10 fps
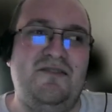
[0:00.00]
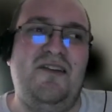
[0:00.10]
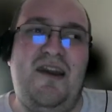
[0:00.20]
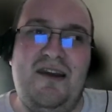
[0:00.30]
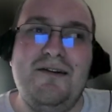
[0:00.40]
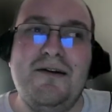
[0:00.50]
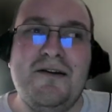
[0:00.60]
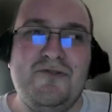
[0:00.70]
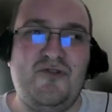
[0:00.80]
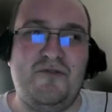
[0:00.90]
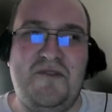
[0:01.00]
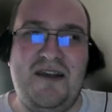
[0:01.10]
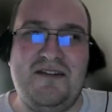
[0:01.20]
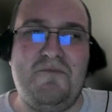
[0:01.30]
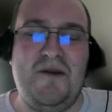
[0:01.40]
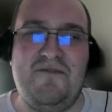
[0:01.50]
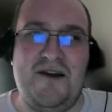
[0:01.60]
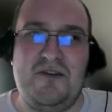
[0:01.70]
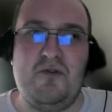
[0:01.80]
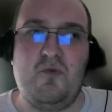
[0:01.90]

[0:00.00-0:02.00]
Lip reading: a day to obtain a p-value,